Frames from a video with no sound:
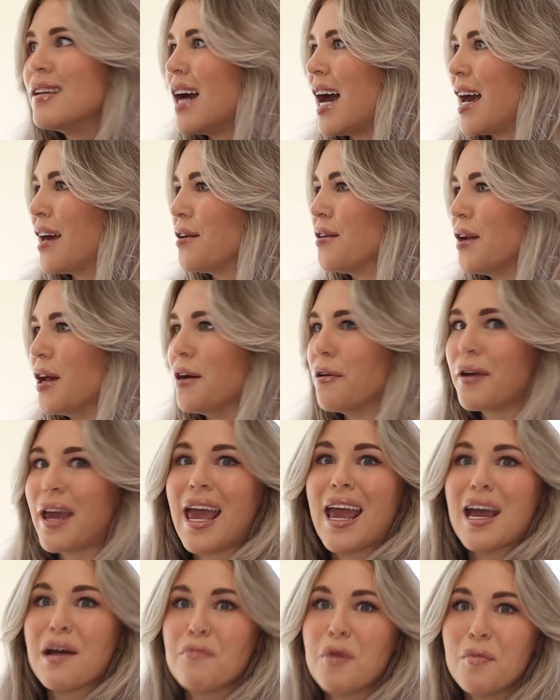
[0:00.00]
I don't know,
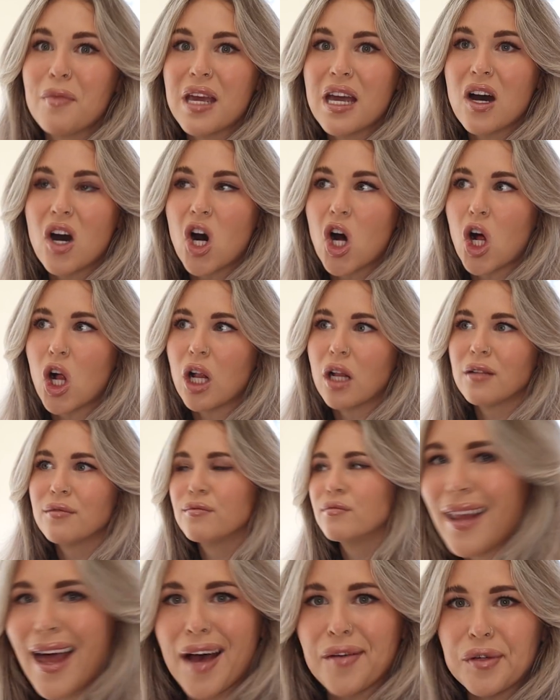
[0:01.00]

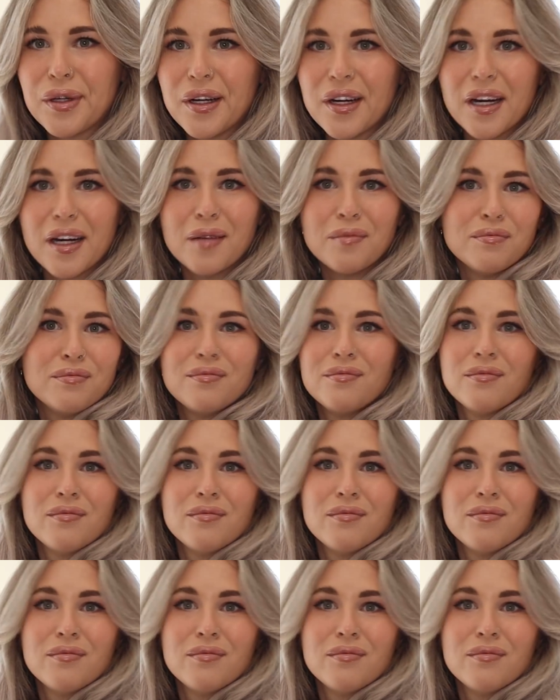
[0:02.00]
chamomile, lavender,